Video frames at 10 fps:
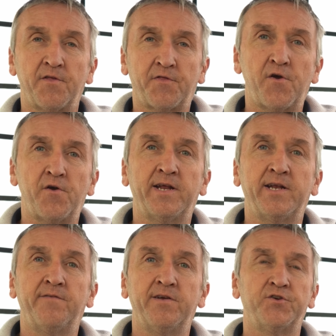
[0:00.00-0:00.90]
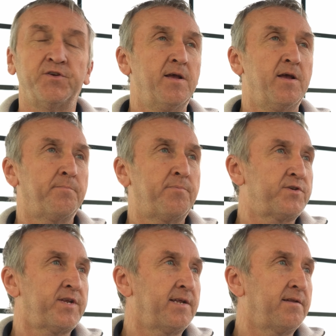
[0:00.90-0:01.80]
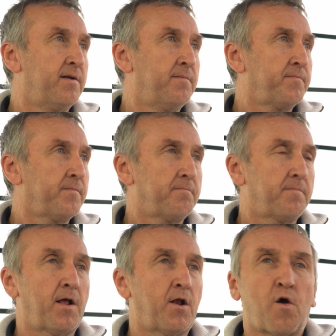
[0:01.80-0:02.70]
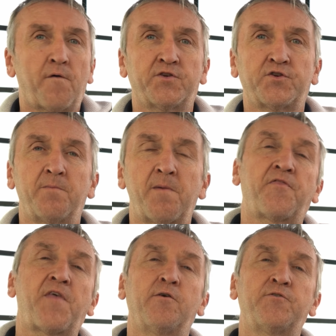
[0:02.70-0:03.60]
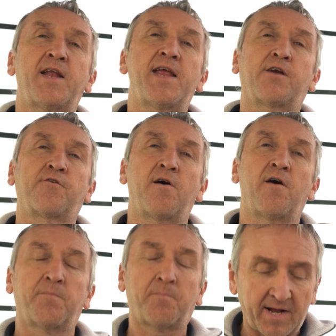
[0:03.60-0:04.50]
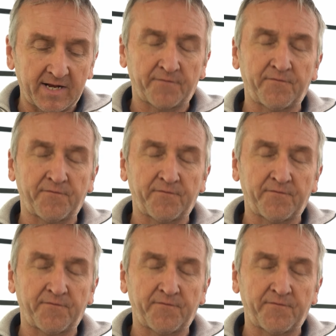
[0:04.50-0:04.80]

third air division, putting a lot of the time a thousand aircraft plus